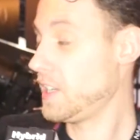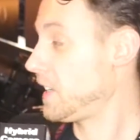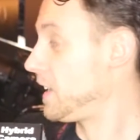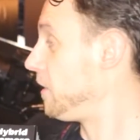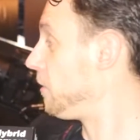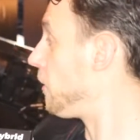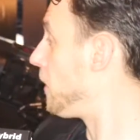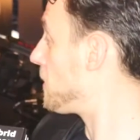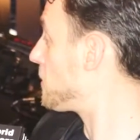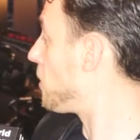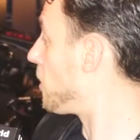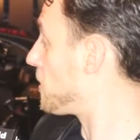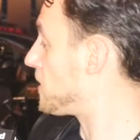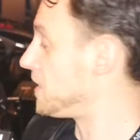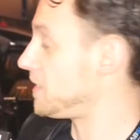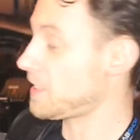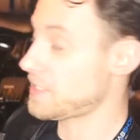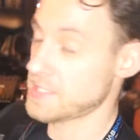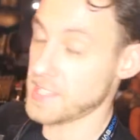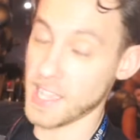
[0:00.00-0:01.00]
Kira is our
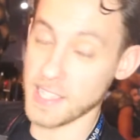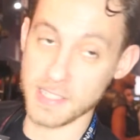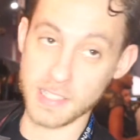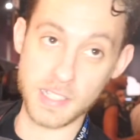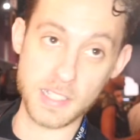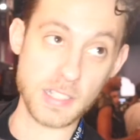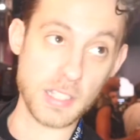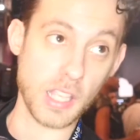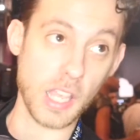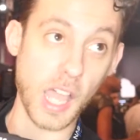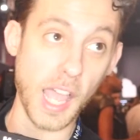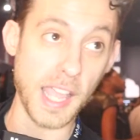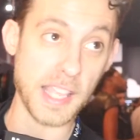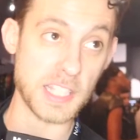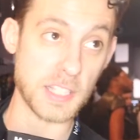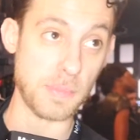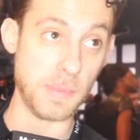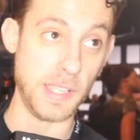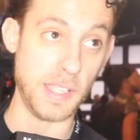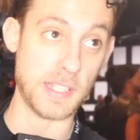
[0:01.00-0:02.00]
six-axis,
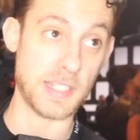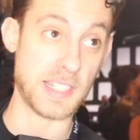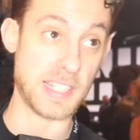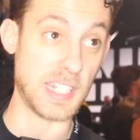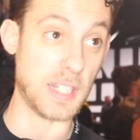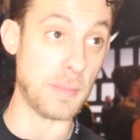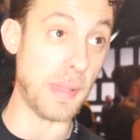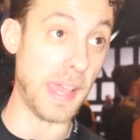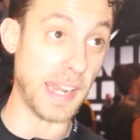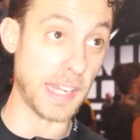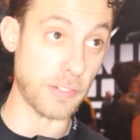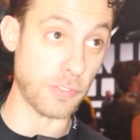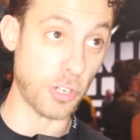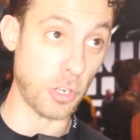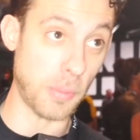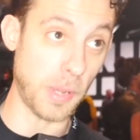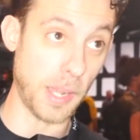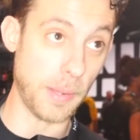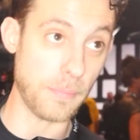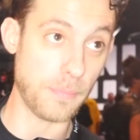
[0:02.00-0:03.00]
high-speed cinematic
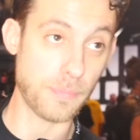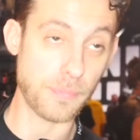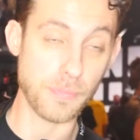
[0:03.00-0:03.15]
robot.